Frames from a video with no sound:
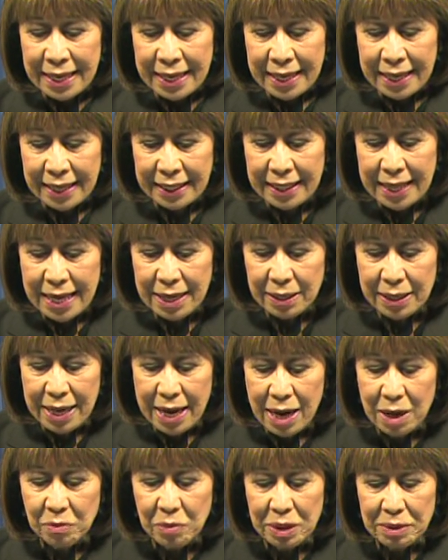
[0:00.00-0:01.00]
And
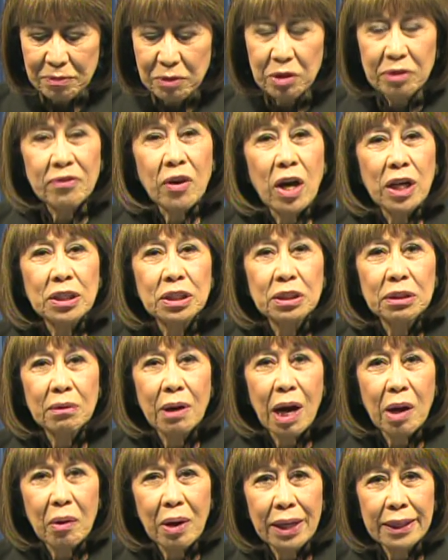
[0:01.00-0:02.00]
then we move on to
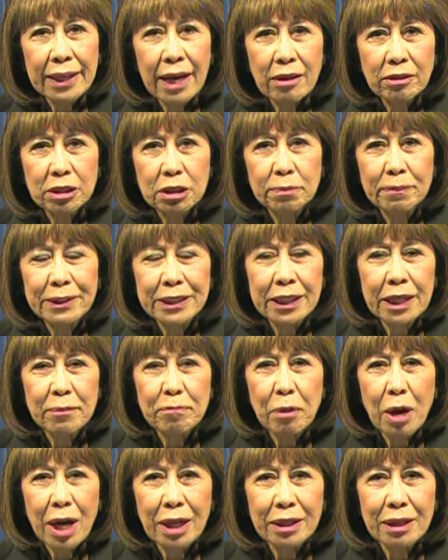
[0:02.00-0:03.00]
our announcements
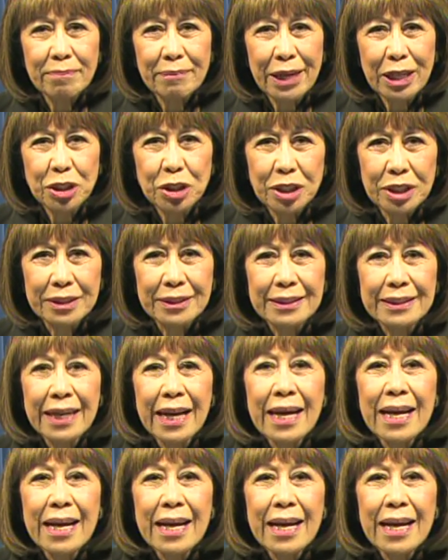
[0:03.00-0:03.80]
and proclamation.